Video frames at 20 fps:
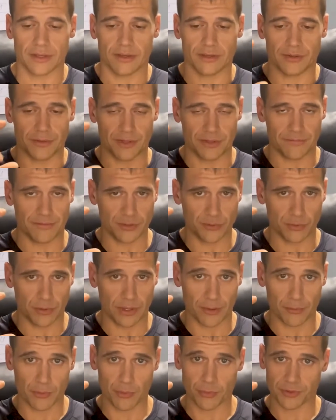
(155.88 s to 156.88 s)
Your individual
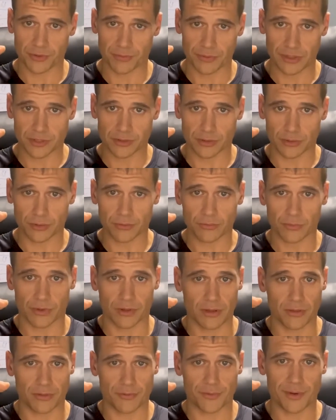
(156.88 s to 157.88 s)
anaerobic threshold
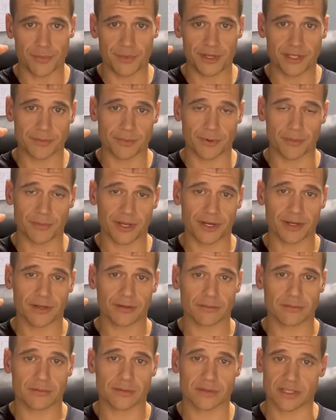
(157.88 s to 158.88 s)
within 3 beats per
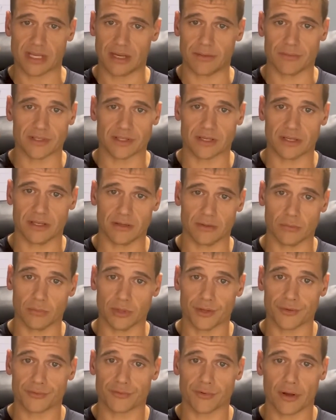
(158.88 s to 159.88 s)
minute, same as getting your
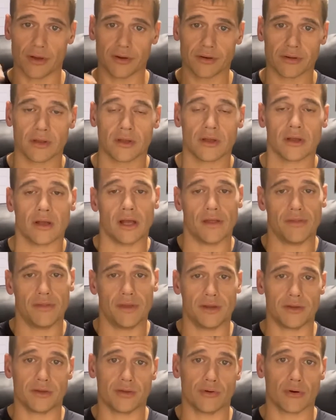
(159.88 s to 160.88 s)
blood drawn, and
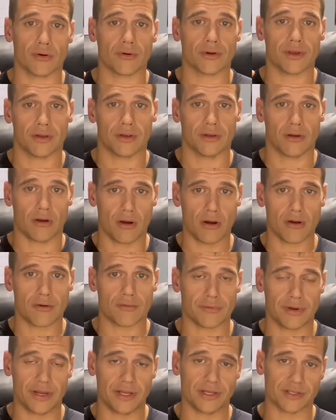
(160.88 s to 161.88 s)
then your heart
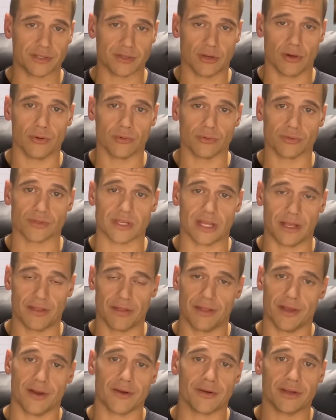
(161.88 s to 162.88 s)
rate zones
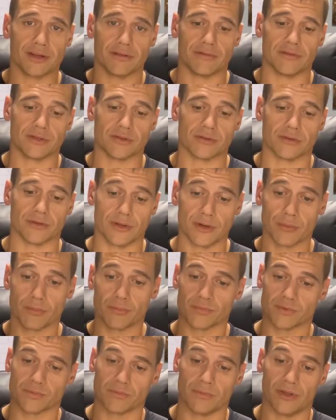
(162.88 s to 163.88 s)
and their individual,
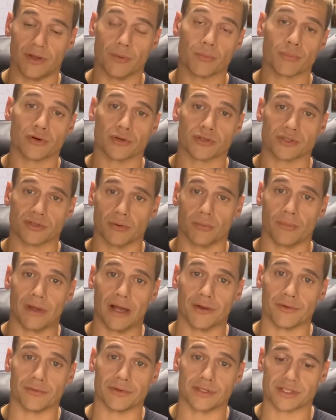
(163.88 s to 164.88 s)
their personal
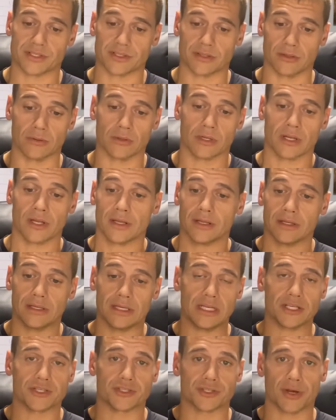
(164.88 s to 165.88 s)
boundaries. So
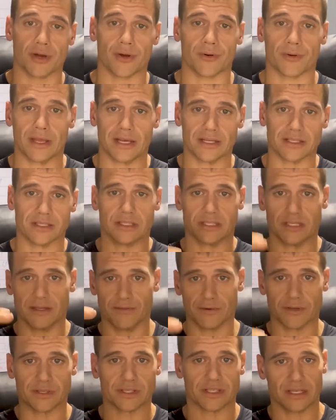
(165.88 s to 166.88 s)
each zone has a
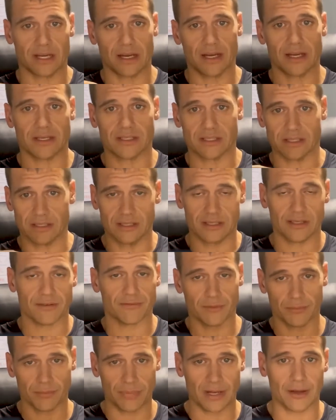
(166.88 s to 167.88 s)
different size and a
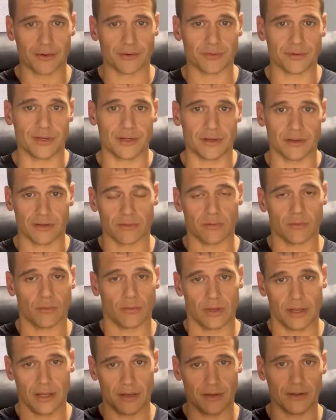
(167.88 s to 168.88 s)
different boundary,
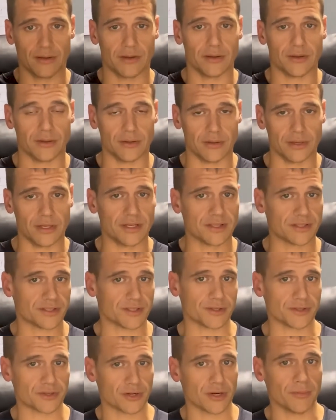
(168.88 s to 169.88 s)
and it is
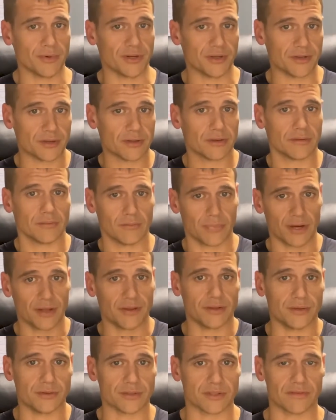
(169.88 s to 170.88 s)
determined by the
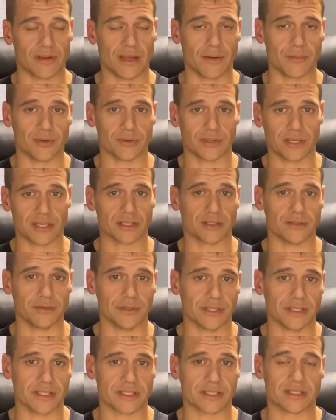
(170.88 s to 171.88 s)
use of ambiotex
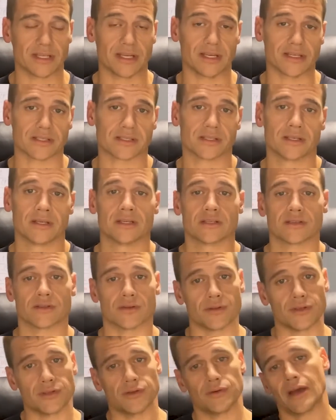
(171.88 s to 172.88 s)
during this test, so
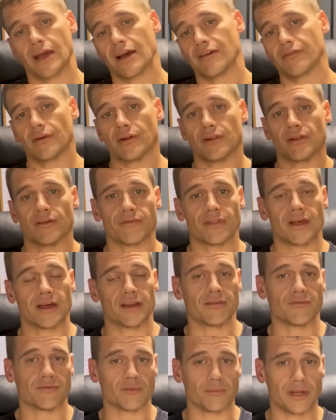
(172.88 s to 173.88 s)
that you have all of that
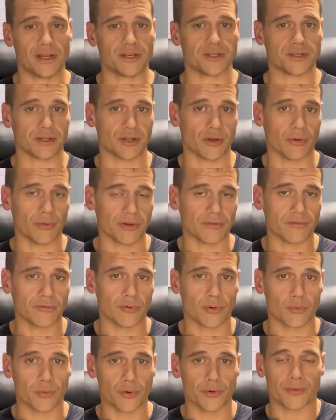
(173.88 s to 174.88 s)
information going
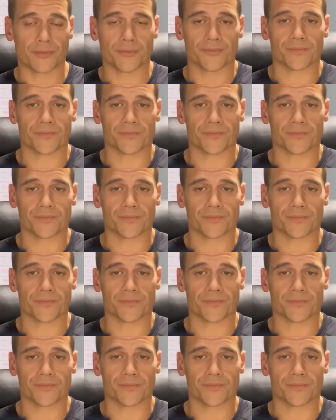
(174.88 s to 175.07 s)
forward.